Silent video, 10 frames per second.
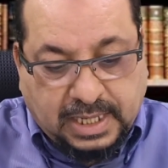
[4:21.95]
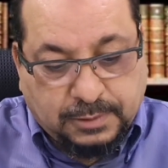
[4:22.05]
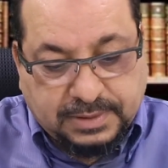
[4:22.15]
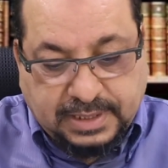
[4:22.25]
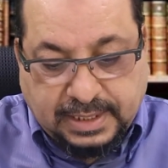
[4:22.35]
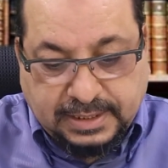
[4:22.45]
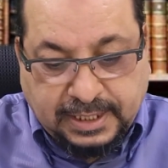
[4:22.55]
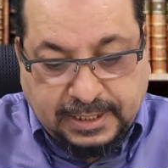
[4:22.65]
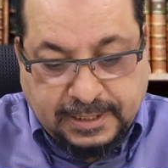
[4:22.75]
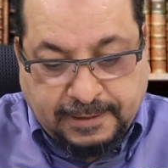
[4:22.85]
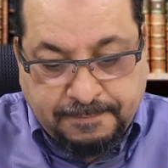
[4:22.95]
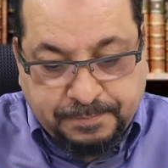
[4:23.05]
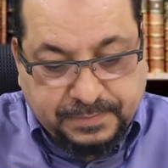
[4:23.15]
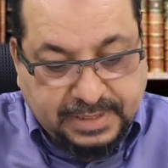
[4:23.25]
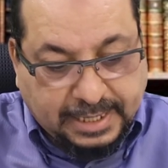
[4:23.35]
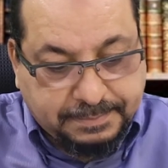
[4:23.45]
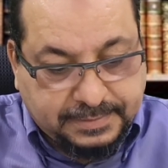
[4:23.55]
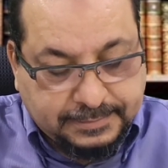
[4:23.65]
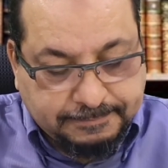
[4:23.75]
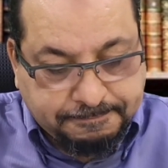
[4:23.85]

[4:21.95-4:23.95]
outstanding debt.